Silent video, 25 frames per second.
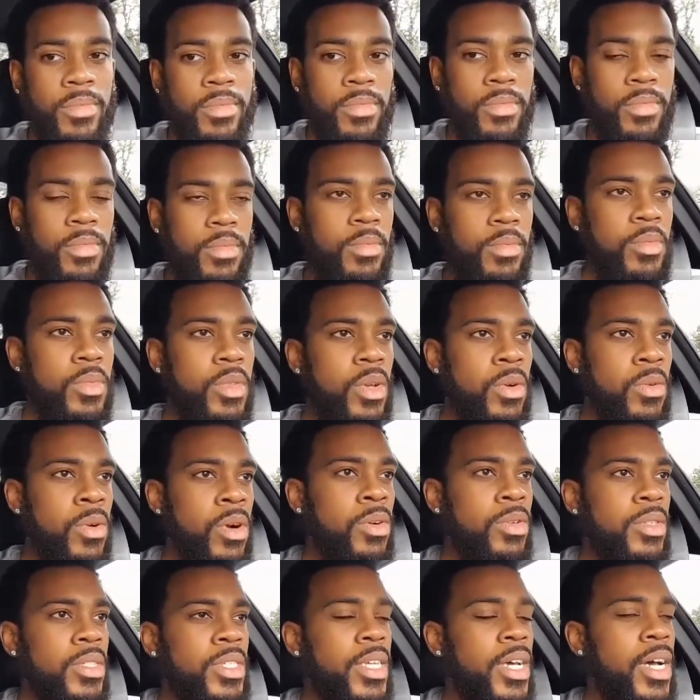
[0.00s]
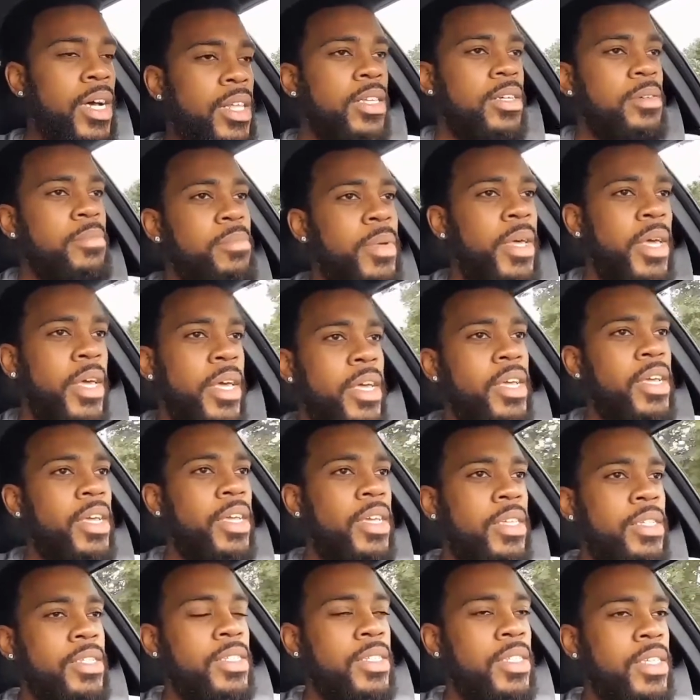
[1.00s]
Rotella made,
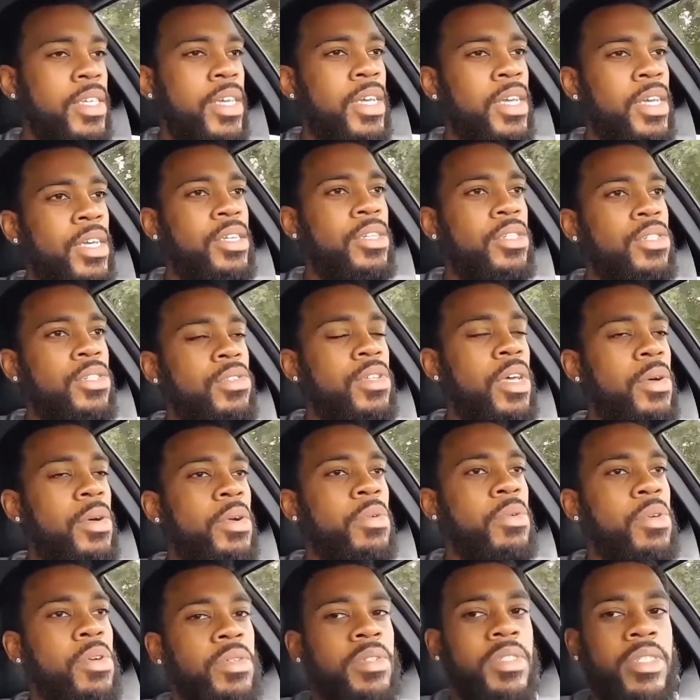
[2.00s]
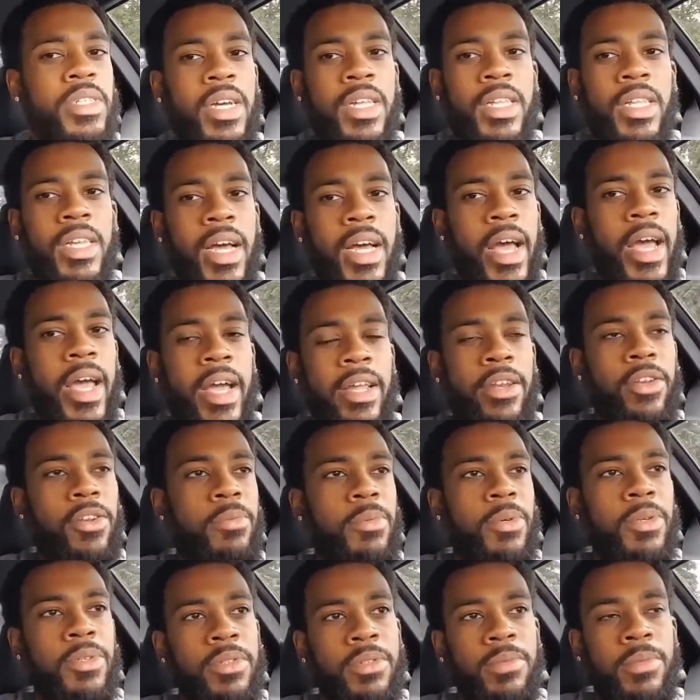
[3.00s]
so when I went Rotella, I had no more
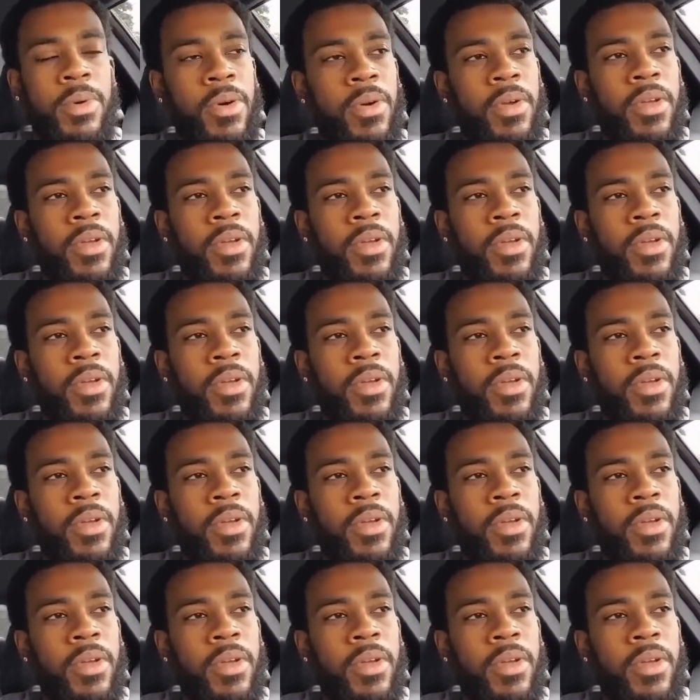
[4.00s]
smoking.